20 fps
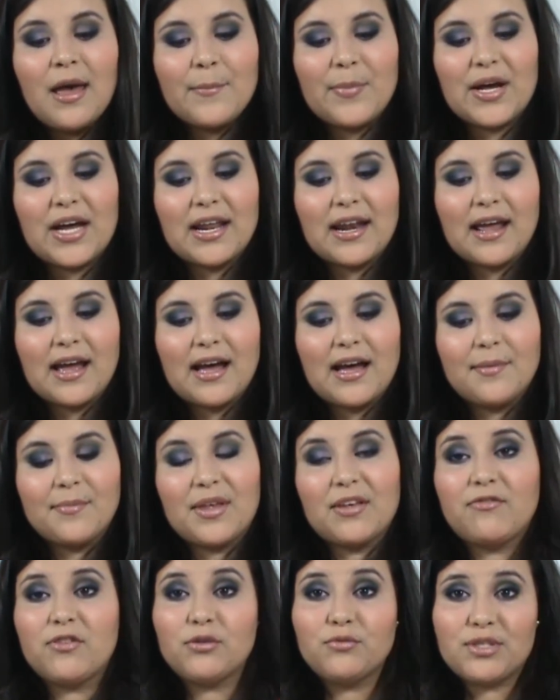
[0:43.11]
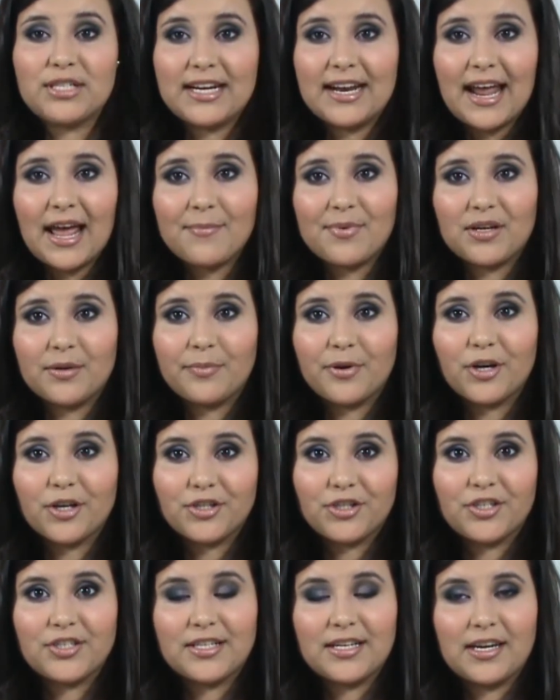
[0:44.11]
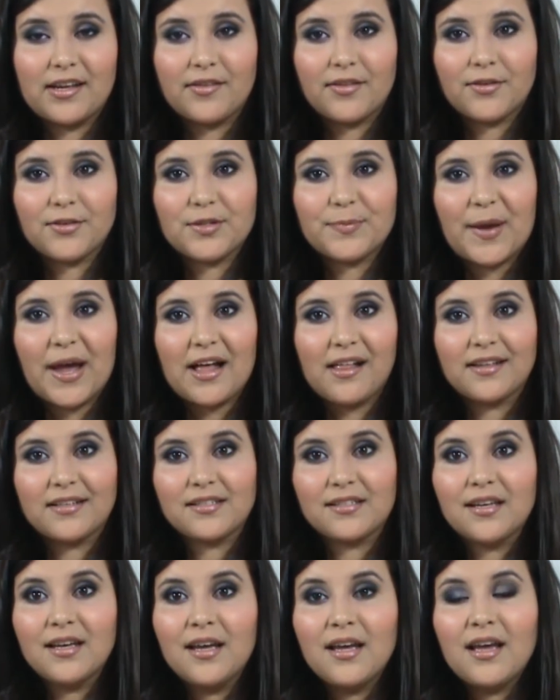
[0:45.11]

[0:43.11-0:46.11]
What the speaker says: but if you did happen to purchase any of those palettes,